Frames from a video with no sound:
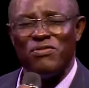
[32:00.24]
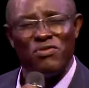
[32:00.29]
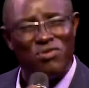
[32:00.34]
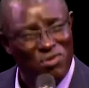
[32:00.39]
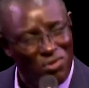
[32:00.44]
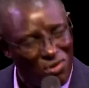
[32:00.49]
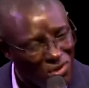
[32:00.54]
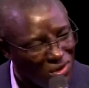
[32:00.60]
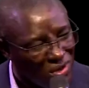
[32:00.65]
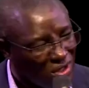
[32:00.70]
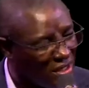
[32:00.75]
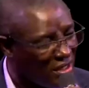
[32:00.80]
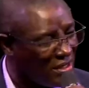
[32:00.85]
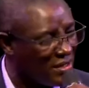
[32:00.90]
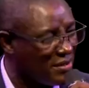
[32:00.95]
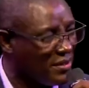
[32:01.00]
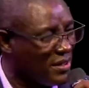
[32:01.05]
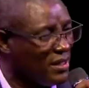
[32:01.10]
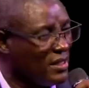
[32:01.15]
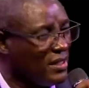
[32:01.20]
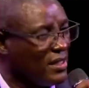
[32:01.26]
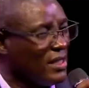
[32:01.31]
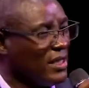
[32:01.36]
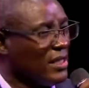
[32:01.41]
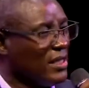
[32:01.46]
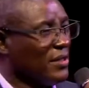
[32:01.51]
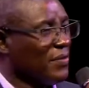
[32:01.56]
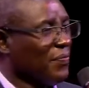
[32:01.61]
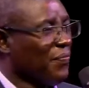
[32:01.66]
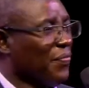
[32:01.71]
Prune.
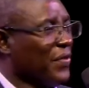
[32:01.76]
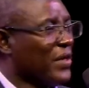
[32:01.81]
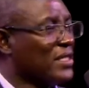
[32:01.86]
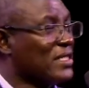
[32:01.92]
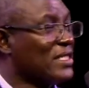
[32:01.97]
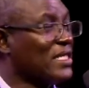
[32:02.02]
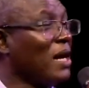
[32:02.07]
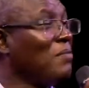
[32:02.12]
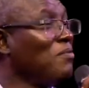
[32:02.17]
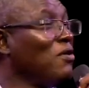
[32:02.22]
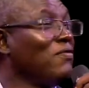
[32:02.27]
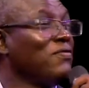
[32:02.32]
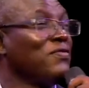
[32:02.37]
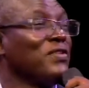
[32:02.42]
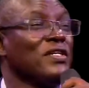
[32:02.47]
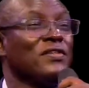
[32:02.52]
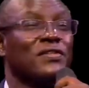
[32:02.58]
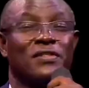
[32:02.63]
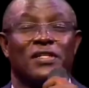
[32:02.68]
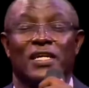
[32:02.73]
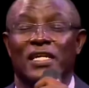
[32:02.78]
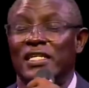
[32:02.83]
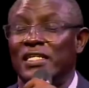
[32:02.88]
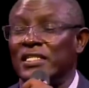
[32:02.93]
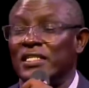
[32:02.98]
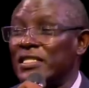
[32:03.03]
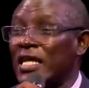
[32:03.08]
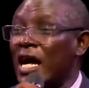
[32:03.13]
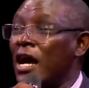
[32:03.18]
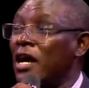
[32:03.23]
Some of these
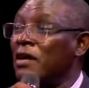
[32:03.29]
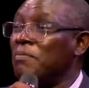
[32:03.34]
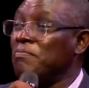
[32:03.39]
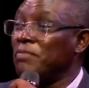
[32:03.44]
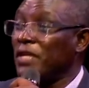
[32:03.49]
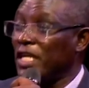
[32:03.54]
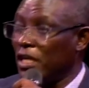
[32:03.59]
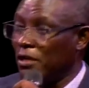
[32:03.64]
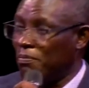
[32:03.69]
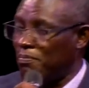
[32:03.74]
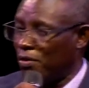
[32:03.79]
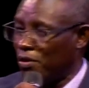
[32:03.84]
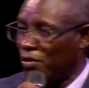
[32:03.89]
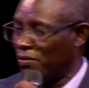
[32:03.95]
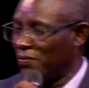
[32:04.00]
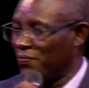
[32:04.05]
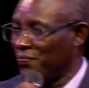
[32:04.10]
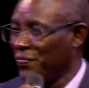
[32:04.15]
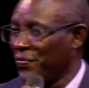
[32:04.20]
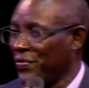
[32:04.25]
things are people.